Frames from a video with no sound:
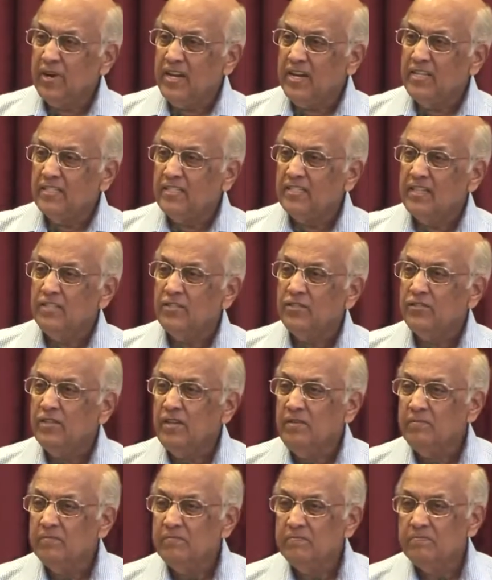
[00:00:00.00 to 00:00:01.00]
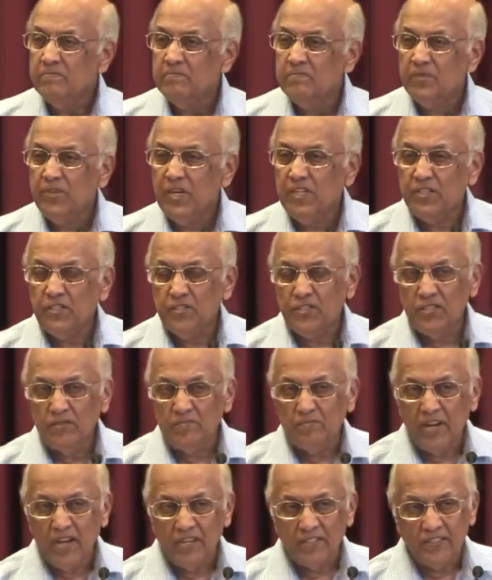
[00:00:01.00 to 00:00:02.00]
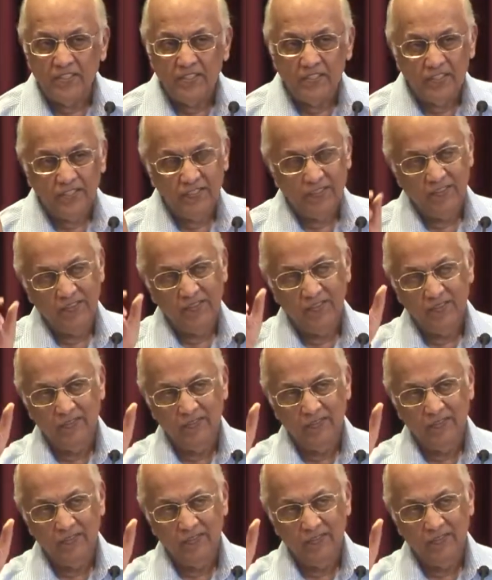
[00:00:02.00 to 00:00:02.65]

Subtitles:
20th century preachers and pastors.